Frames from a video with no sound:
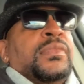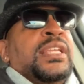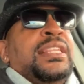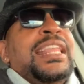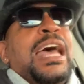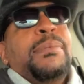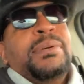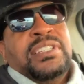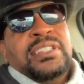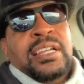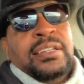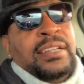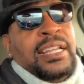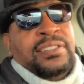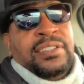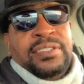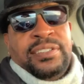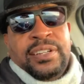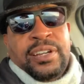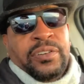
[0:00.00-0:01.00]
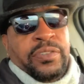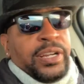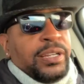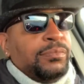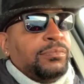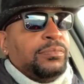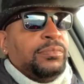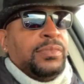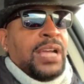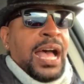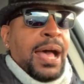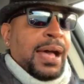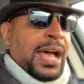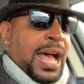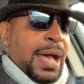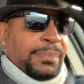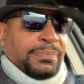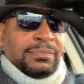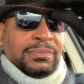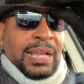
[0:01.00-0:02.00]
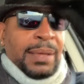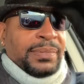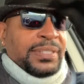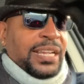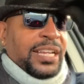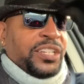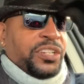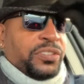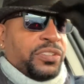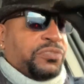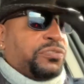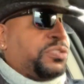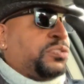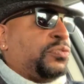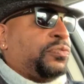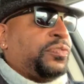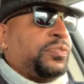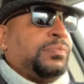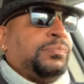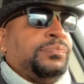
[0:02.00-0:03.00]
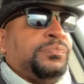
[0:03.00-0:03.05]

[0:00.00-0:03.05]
That was unnecessary. I, I'm, I'm telling you the truth.